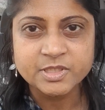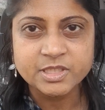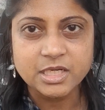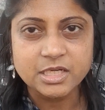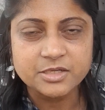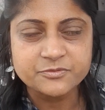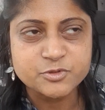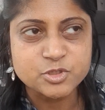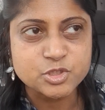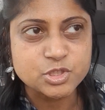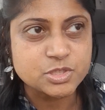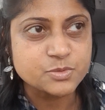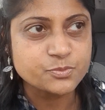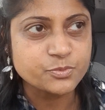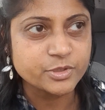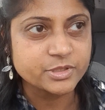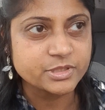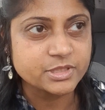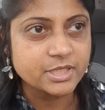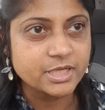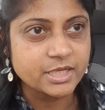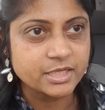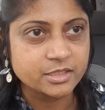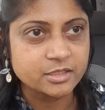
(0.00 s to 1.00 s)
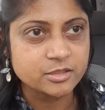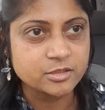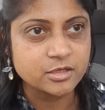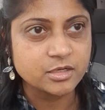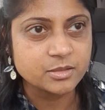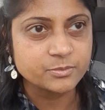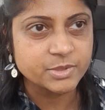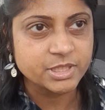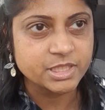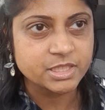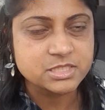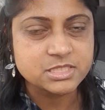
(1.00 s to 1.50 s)
I have to just print the
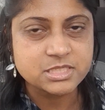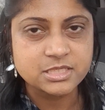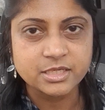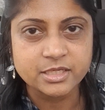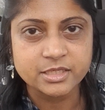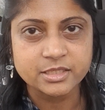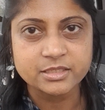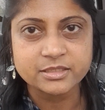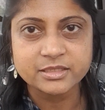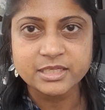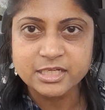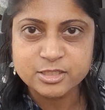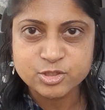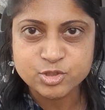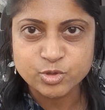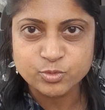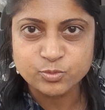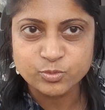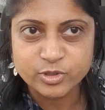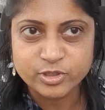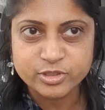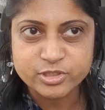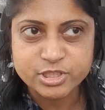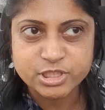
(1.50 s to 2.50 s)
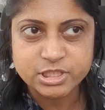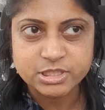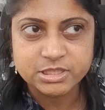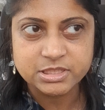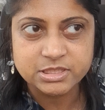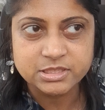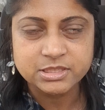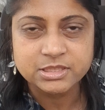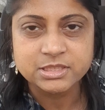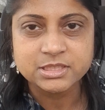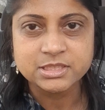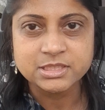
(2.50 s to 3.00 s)
economics like lecture
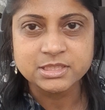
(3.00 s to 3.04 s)
worksheet.